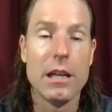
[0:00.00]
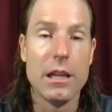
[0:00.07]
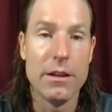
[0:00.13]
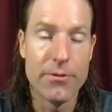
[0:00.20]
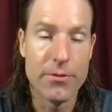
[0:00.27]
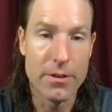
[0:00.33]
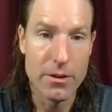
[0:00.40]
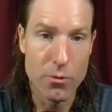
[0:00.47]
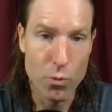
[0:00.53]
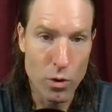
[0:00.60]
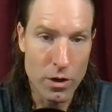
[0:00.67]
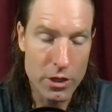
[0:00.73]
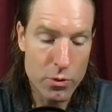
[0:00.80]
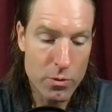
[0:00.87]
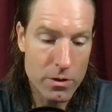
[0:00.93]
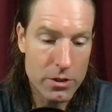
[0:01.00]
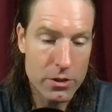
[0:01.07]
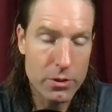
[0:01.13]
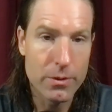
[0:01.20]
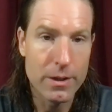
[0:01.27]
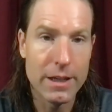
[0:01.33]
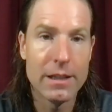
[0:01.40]
If what you are
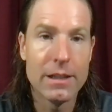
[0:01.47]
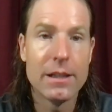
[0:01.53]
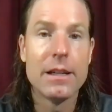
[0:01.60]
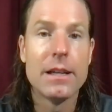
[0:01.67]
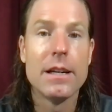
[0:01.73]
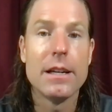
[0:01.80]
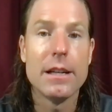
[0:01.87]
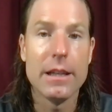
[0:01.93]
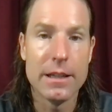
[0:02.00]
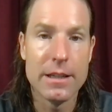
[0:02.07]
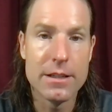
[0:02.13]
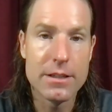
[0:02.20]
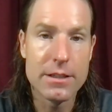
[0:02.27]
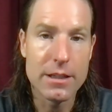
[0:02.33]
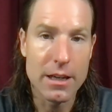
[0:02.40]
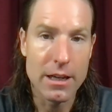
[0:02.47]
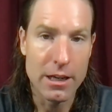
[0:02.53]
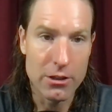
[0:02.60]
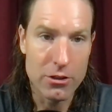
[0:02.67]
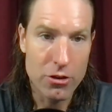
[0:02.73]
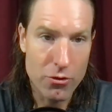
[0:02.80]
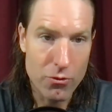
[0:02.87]
doing is
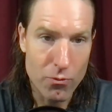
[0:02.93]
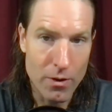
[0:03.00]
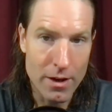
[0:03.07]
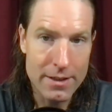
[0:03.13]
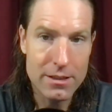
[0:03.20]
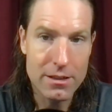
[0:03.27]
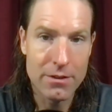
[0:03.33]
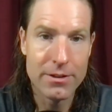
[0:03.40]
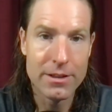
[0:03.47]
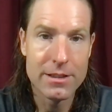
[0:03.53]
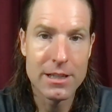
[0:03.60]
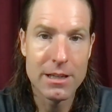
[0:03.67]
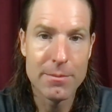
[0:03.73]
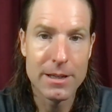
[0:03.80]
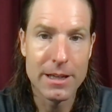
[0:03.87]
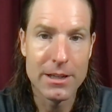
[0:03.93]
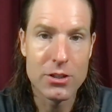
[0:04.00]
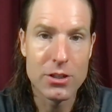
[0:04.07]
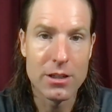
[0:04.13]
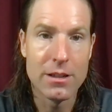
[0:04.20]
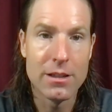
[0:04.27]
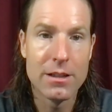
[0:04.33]
a threat of
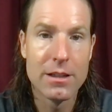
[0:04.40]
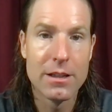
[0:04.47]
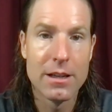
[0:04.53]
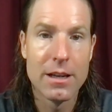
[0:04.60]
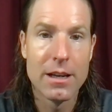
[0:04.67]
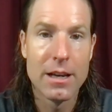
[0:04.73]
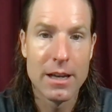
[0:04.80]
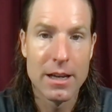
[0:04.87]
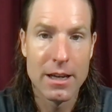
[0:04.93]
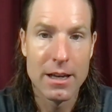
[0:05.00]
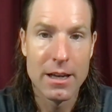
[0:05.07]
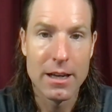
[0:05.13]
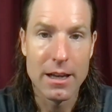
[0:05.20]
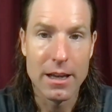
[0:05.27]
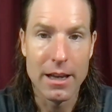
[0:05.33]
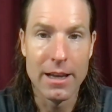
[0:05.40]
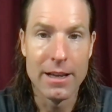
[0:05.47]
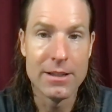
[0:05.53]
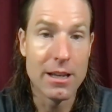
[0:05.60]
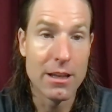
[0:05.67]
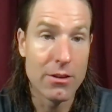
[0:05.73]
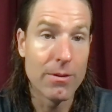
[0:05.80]
intimidation,
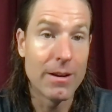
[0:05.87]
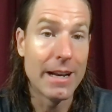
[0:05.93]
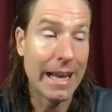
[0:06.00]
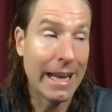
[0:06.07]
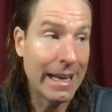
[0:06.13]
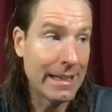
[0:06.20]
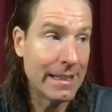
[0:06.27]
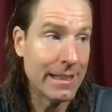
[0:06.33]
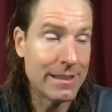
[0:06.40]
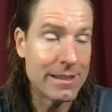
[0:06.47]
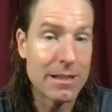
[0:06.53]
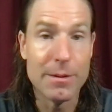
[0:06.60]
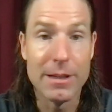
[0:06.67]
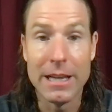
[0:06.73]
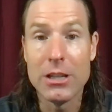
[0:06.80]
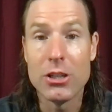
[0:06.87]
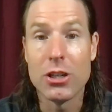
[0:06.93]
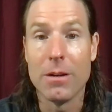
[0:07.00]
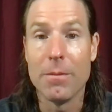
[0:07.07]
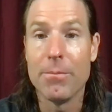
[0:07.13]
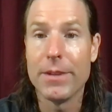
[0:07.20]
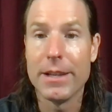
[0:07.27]
is a threat and
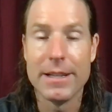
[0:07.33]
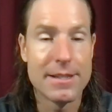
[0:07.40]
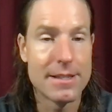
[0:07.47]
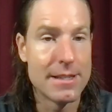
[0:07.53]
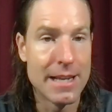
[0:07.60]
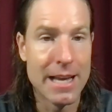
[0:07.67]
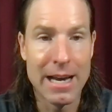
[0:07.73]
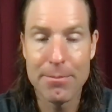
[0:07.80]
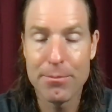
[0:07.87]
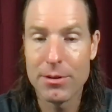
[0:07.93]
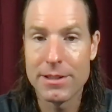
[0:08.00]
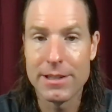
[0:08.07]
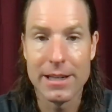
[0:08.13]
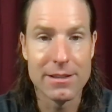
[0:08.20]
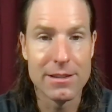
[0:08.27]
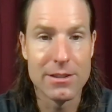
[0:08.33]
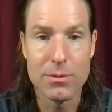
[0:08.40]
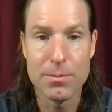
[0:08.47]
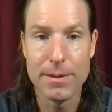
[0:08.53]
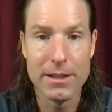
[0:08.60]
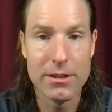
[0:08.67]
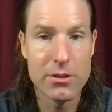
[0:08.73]
intimidation, it's not protected
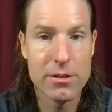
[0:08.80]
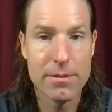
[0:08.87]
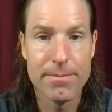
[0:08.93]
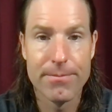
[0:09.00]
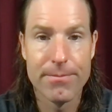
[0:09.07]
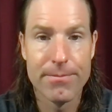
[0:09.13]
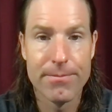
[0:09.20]
speech.